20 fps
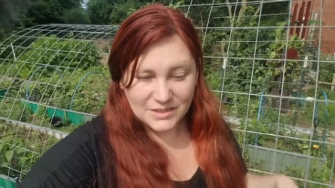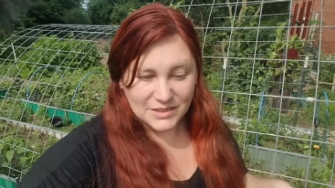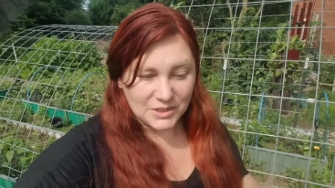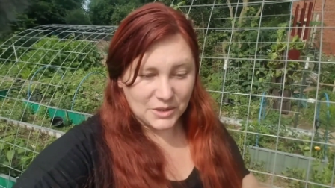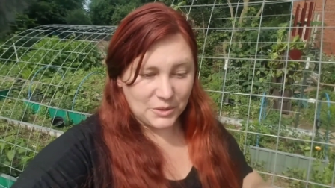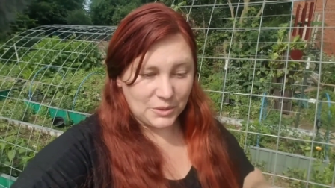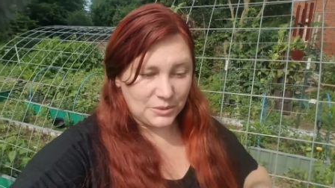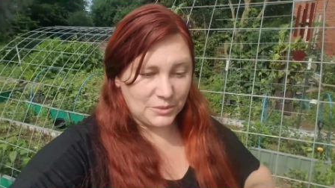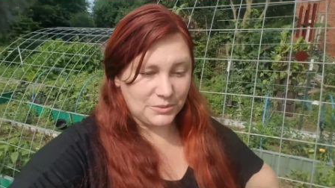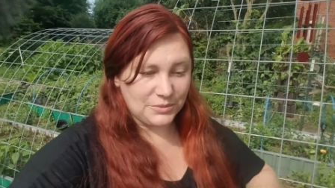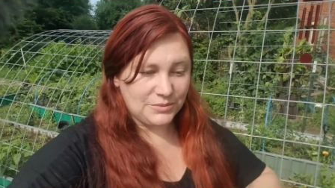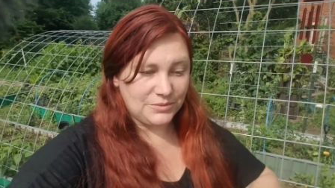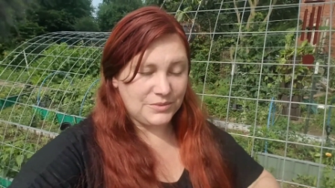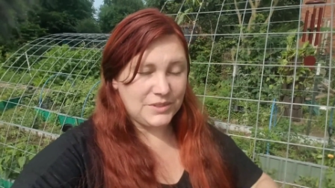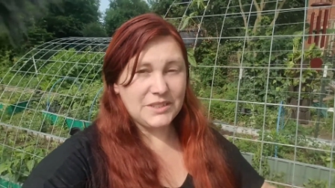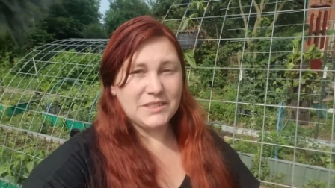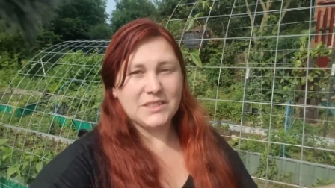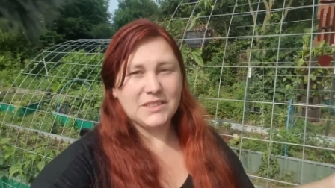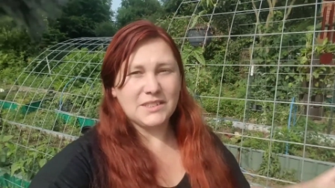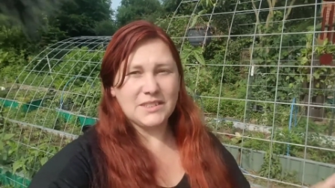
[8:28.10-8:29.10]
So
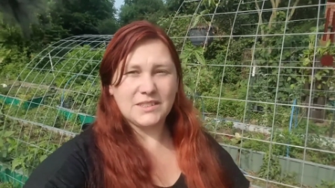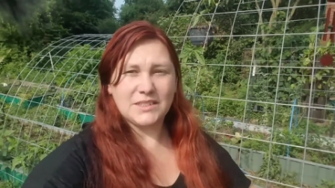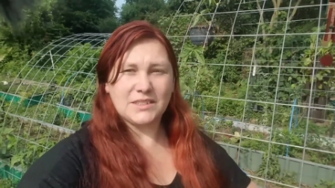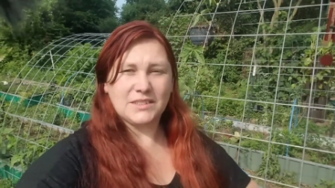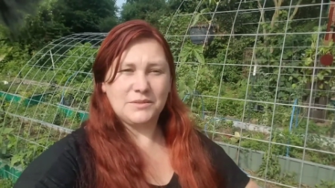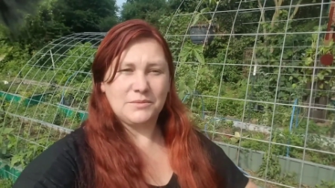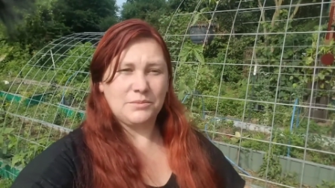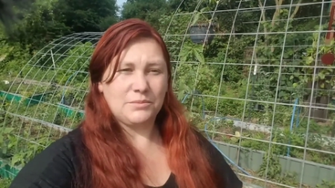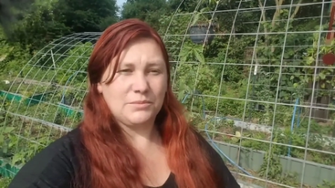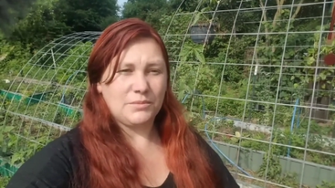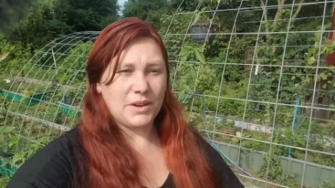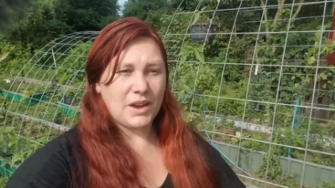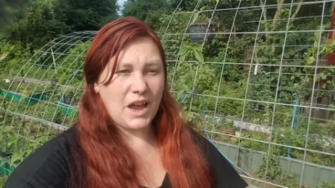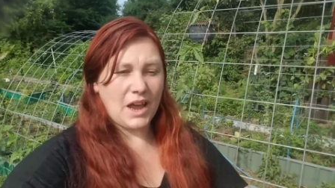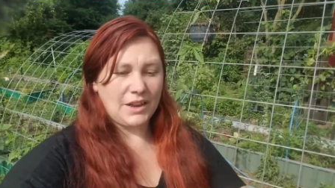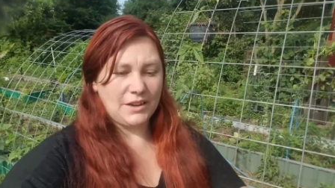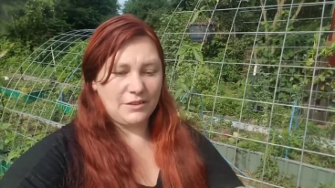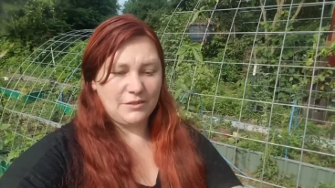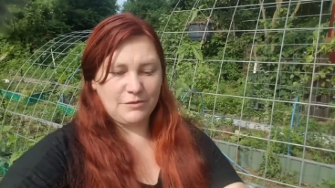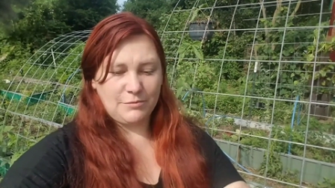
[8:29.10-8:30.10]
this is
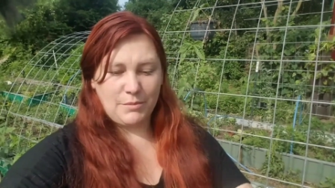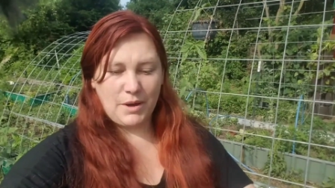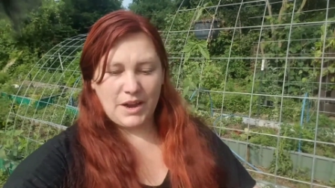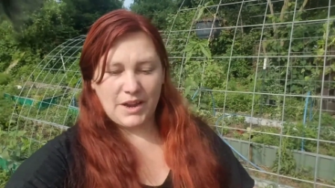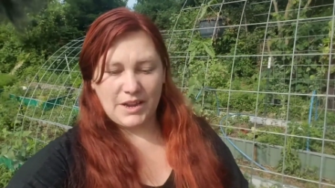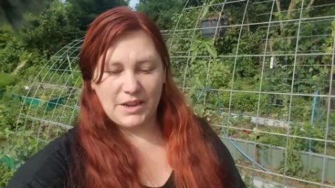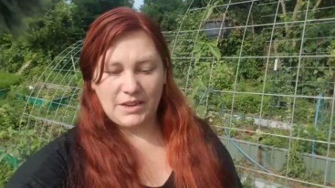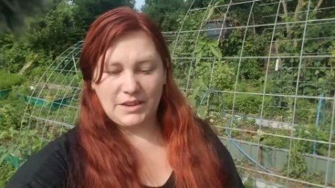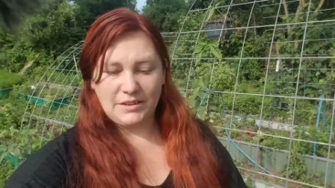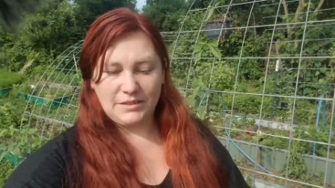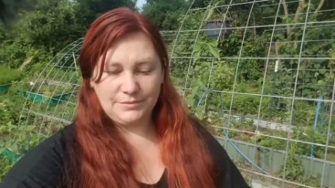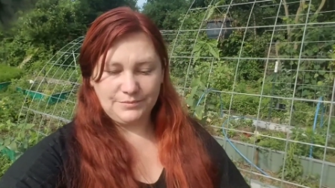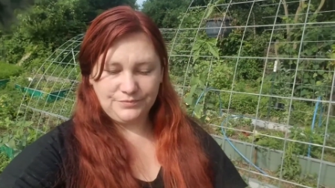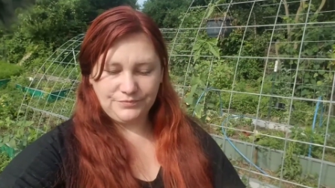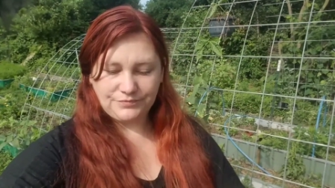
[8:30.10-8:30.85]
kind of my